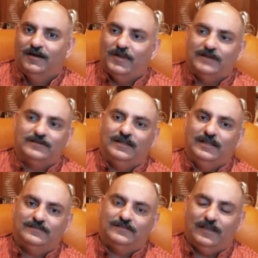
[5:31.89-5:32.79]
But
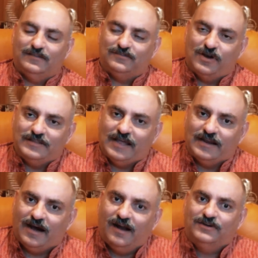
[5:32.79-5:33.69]
it's not that
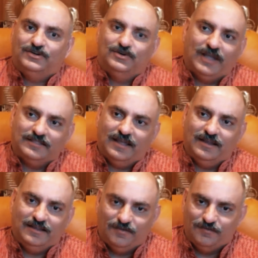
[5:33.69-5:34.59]
hard to get
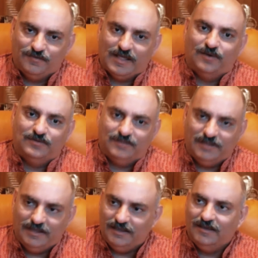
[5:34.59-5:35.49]
there even without
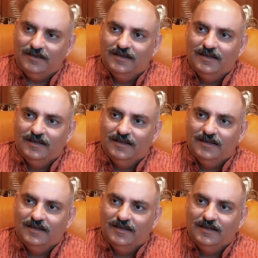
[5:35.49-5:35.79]
the